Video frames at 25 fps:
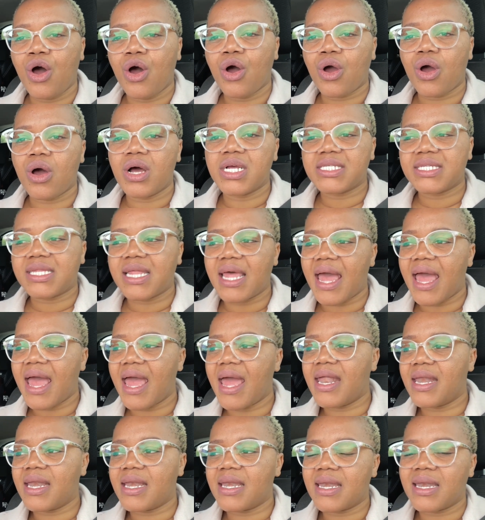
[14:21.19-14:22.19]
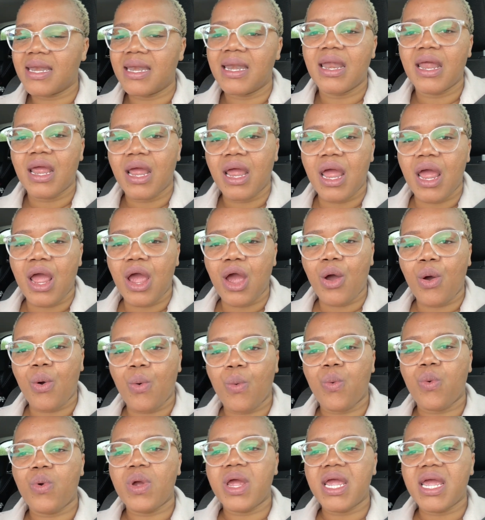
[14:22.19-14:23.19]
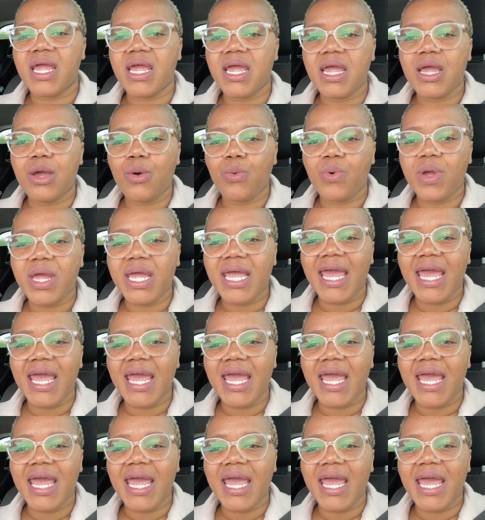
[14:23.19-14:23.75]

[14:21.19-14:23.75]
Because then we